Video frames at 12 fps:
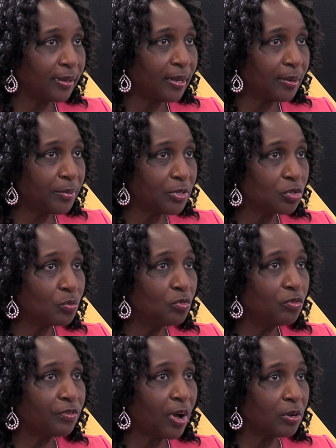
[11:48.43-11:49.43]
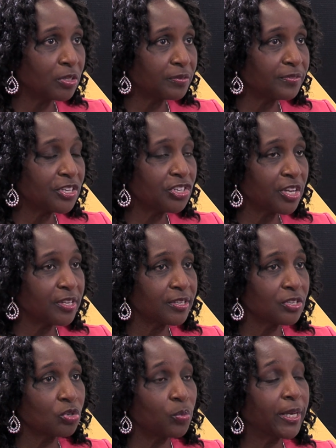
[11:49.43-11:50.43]
able to move out of the
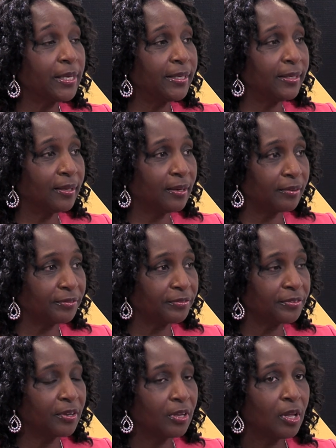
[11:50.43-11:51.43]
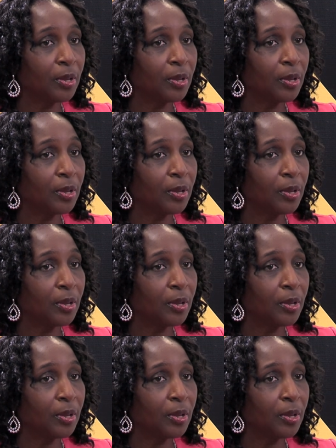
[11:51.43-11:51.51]
shelters quickly enough,